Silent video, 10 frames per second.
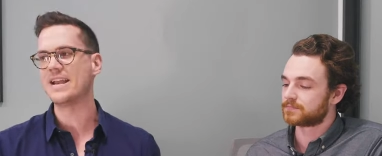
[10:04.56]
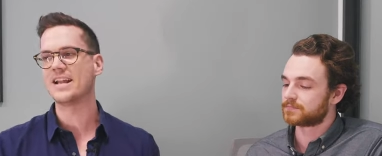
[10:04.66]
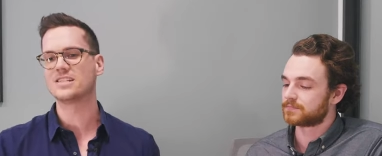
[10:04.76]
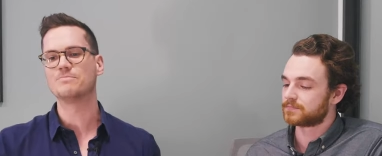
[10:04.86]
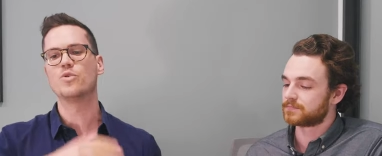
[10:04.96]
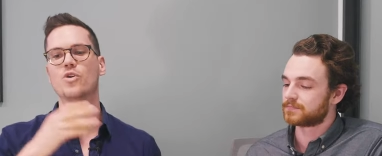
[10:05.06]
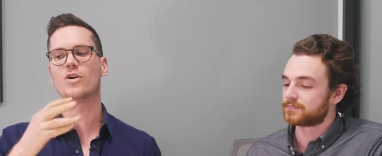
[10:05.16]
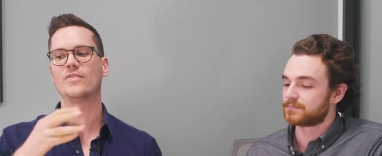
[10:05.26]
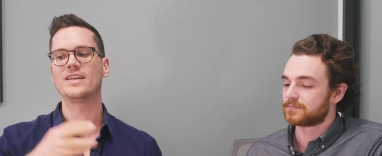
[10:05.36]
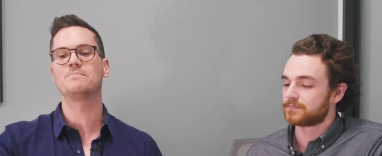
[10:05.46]
Speaker 1: and he does
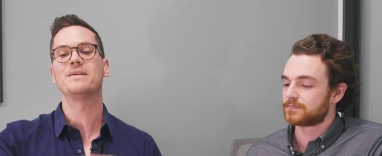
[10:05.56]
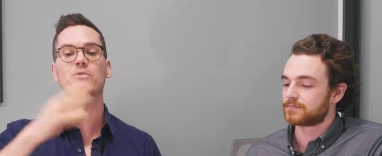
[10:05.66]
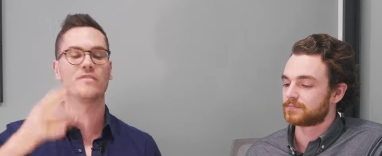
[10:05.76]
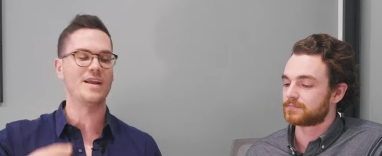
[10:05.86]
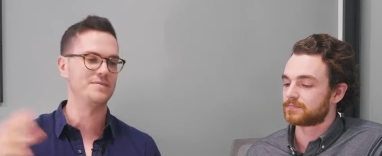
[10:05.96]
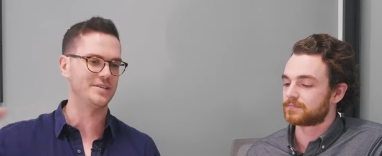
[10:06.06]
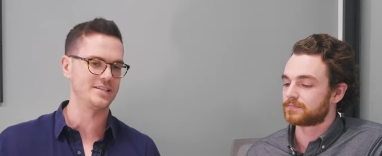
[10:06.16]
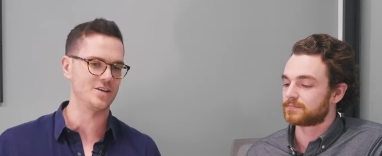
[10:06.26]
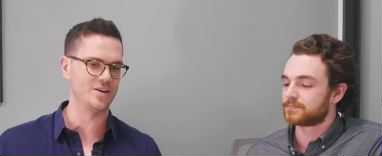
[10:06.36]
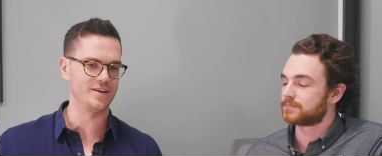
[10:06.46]
more. There's a bit more of an
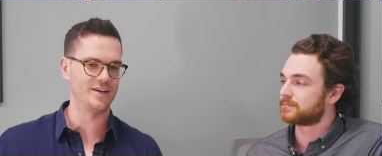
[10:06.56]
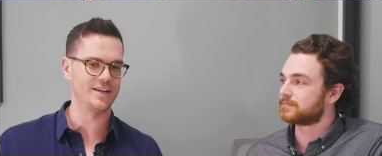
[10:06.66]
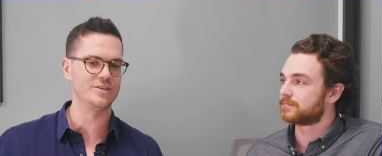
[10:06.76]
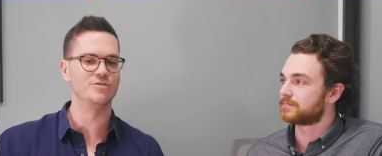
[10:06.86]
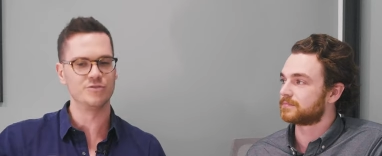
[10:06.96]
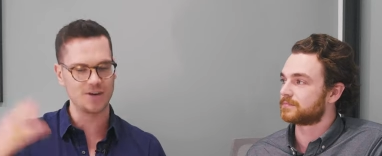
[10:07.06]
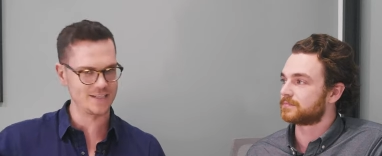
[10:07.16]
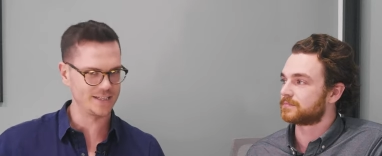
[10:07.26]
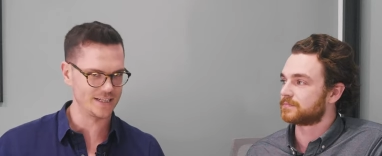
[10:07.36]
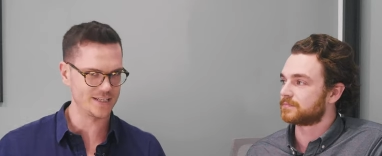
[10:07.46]
emphasis on uh,
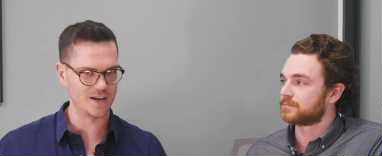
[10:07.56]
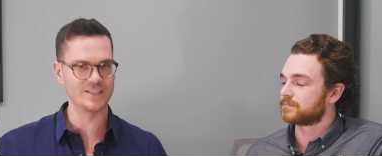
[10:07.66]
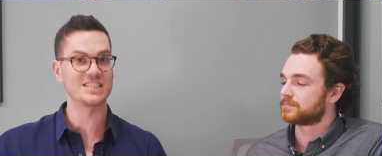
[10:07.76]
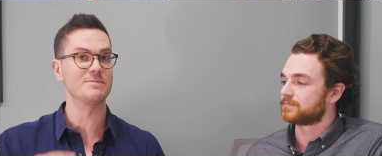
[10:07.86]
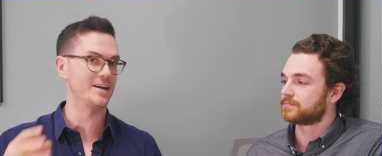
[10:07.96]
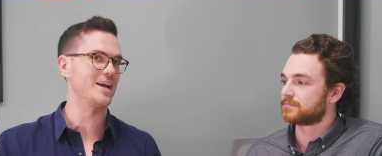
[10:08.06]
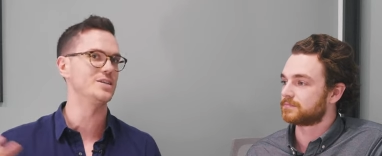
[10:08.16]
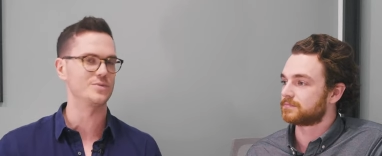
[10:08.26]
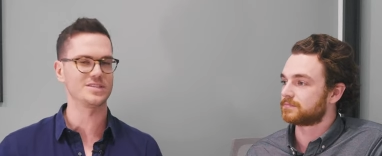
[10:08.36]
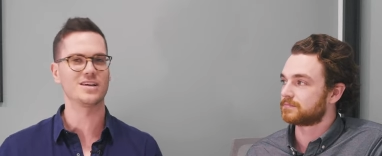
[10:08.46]
dressier stuff and smart
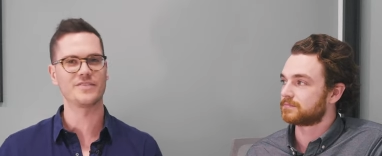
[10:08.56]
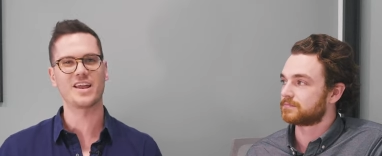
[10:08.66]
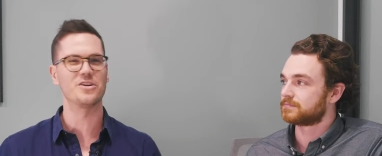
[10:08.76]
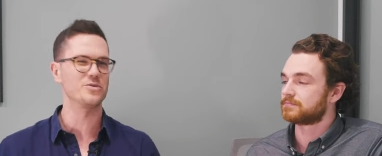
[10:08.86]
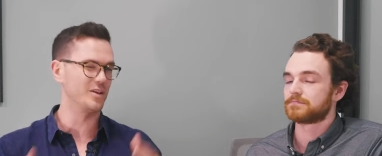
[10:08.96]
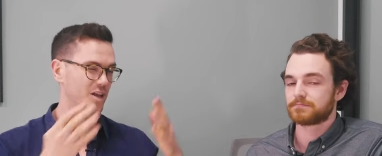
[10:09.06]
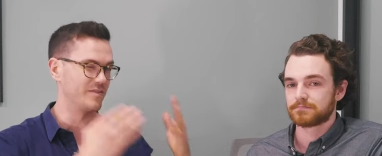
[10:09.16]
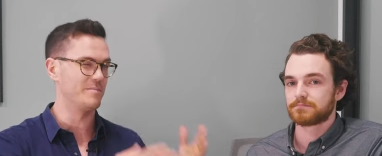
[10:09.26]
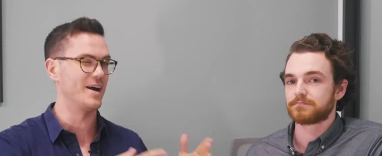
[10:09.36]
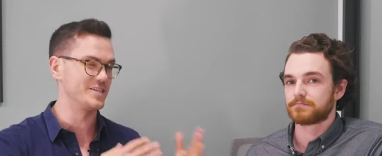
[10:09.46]
casual stuff that I don't do a lot
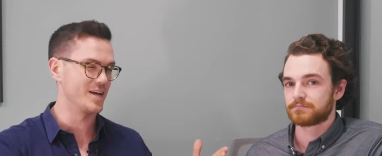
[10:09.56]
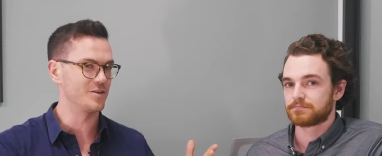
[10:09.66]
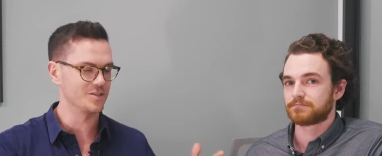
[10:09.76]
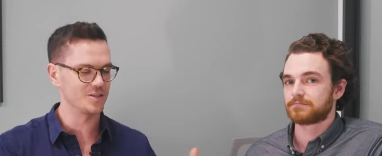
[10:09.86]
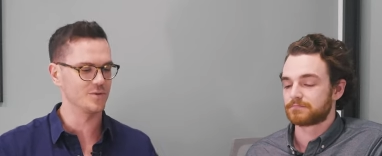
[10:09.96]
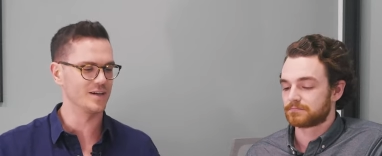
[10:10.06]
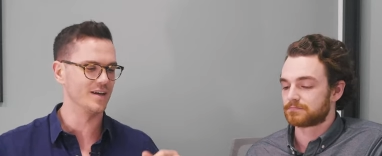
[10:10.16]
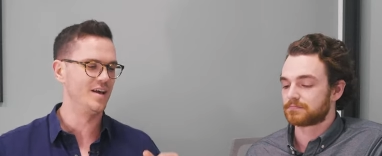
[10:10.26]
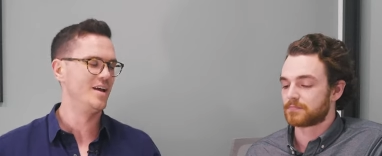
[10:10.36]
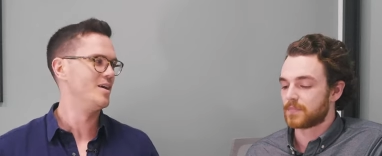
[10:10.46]
of on my channel. So
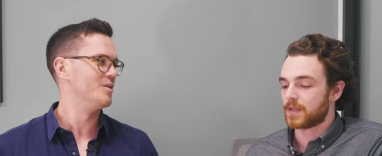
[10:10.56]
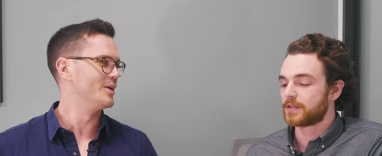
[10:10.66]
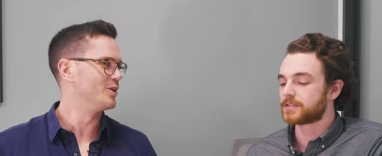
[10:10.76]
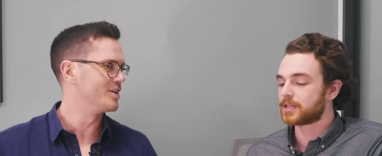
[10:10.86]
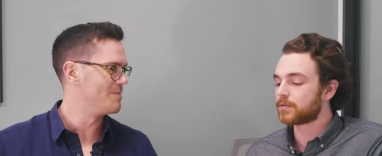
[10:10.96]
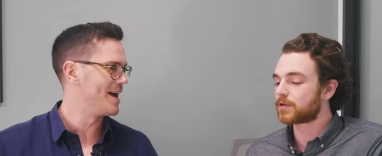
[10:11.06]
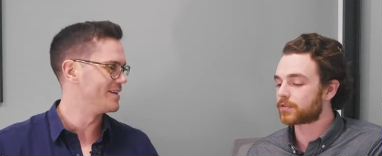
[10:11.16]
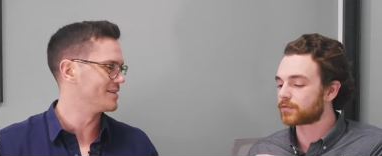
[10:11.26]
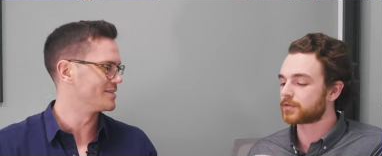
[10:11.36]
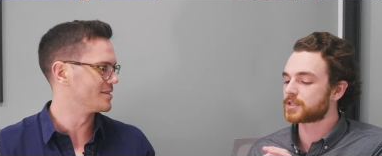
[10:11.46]
Speaker 2: uh, we're good similar,
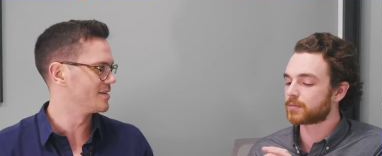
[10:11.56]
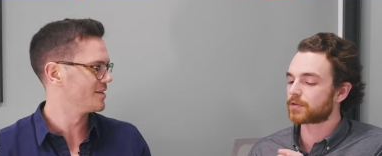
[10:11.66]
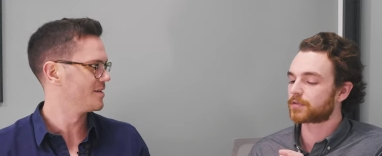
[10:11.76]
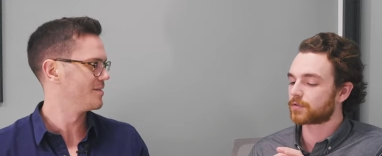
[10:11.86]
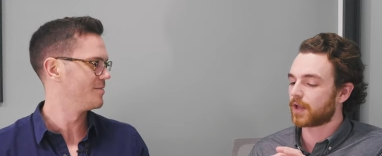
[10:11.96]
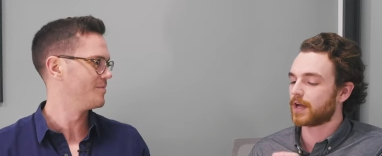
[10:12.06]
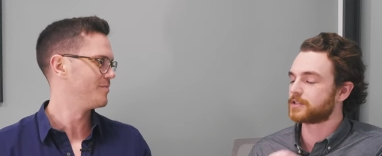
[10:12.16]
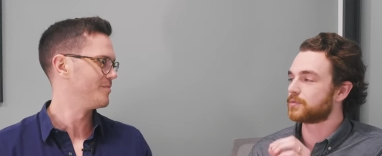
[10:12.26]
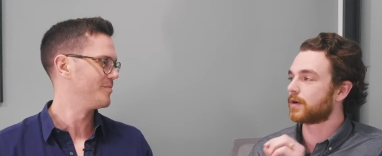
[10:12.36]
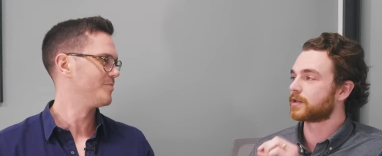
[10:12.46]
companions. Similar through
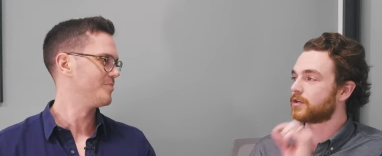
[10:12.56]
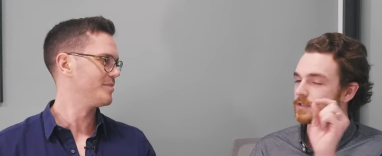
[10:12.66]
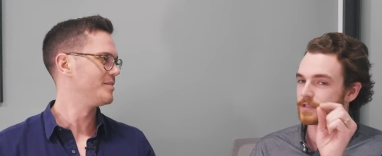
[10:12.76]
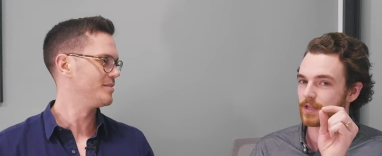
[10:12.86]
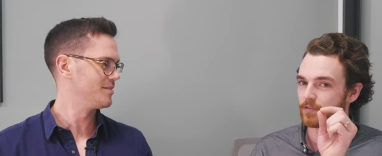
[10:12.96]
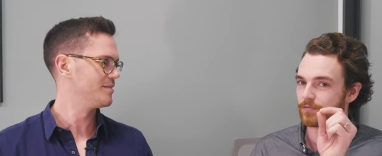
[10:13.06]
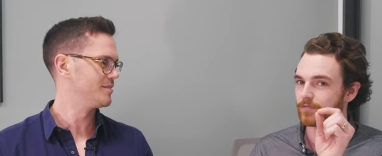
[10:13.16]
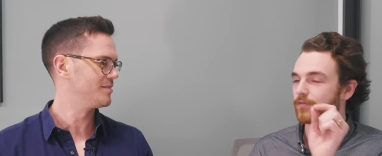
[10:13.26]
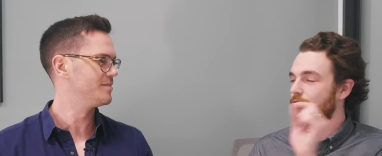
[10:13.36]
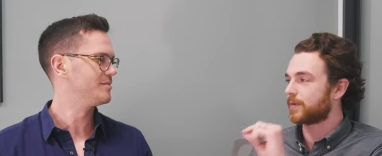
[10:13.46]
lines. You want good stuff
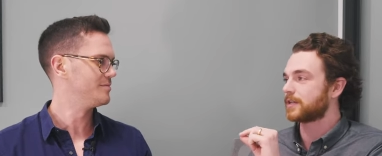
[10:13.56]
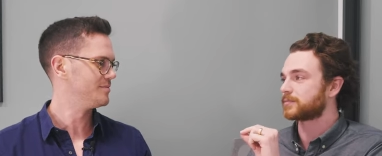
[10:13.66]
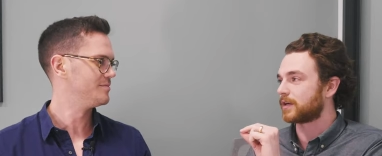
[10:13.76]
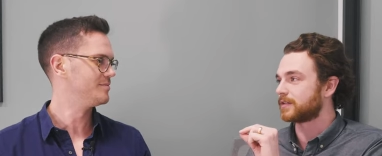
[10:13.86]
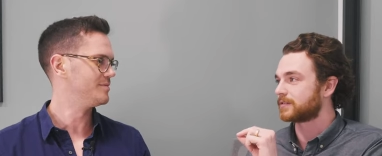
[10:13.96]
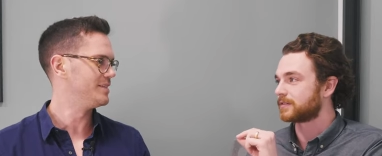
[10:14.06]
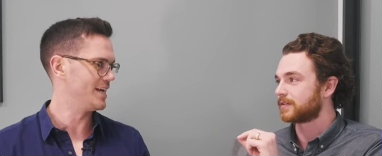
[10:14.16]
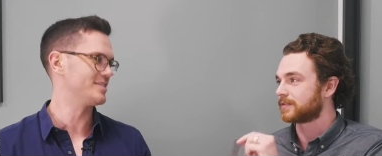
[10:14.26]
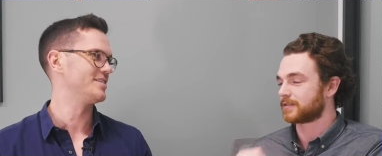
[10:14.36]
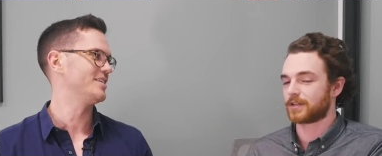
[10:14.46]
for the best price.
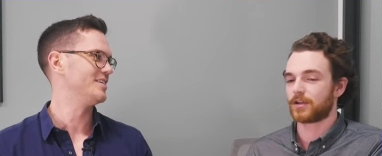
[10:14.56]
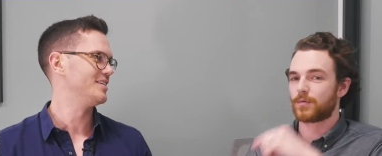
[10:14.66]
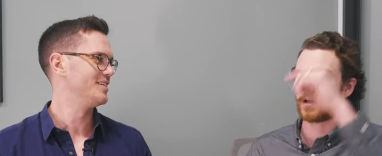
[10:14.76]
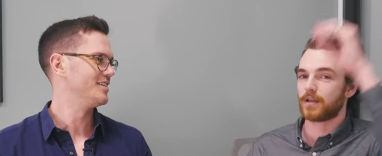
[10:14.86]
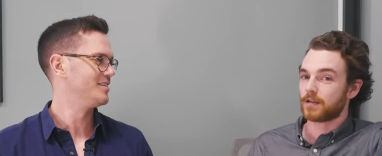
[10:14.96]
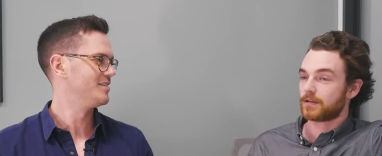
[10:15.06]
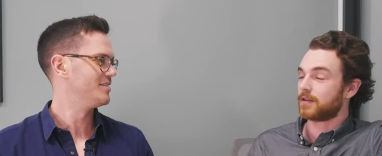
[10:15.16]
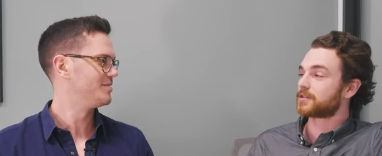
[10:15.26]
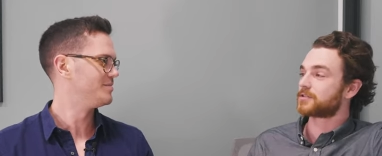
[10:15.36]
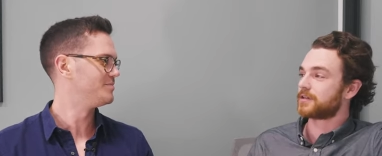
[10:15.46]
Yes. So you don't want
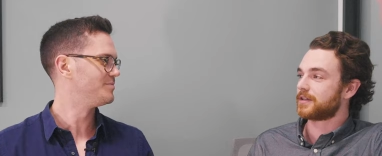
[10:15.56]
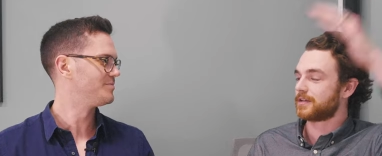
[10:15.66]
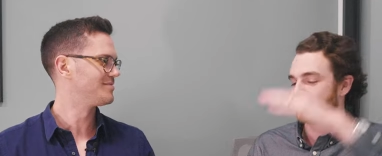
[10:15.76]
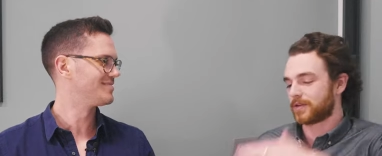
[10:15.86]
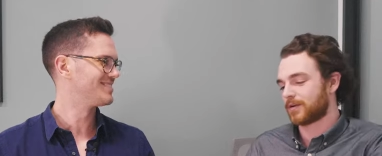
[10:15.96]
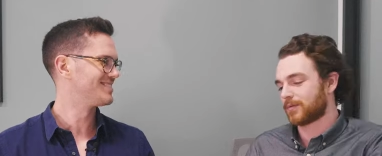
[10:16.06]
luxury, but you